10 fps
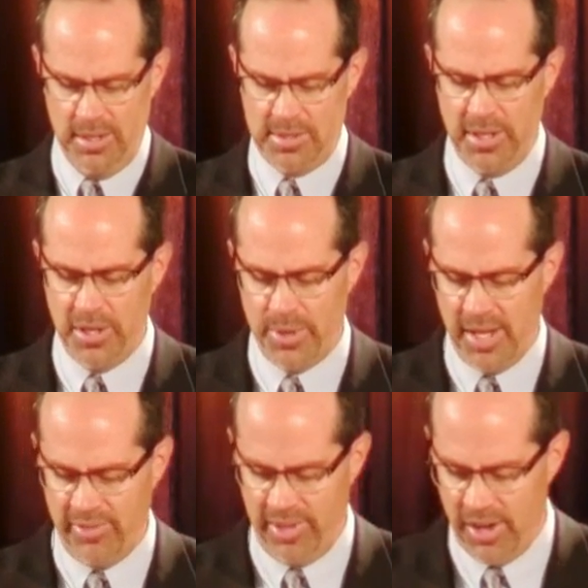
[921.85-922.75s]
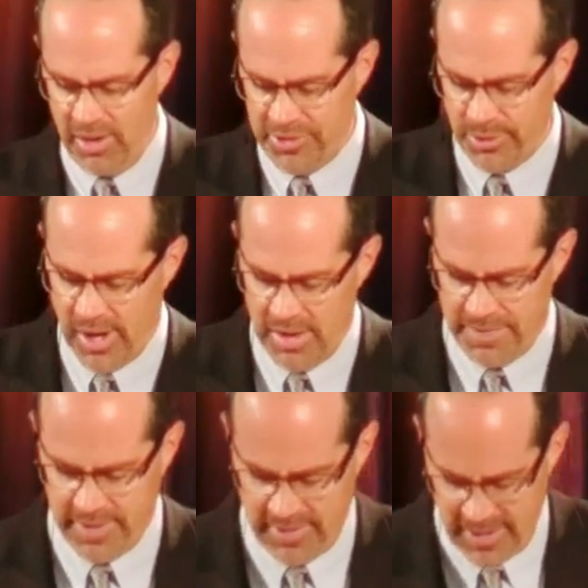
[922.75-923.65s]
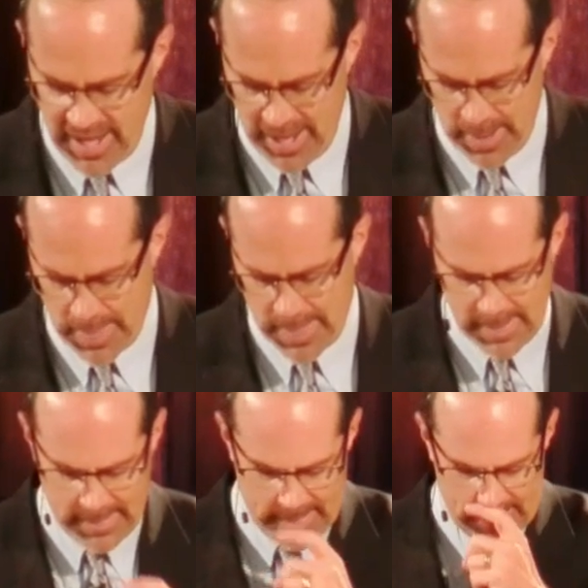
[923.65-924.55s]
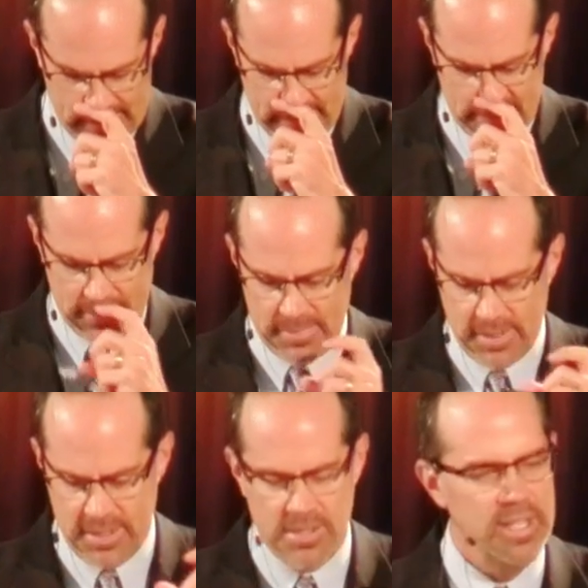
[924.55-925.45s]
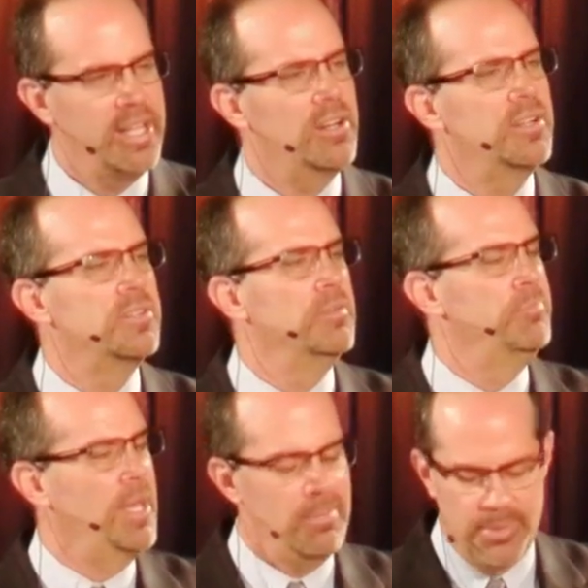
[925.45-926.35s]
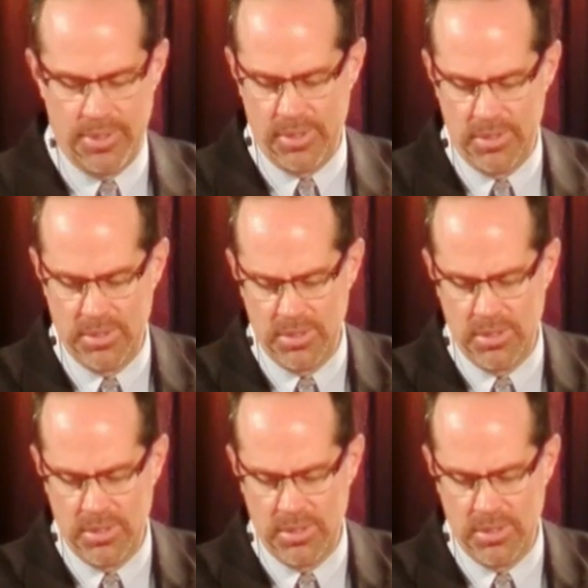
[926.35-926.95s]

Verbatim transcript: And so, you know what I see all too often today is leaders and people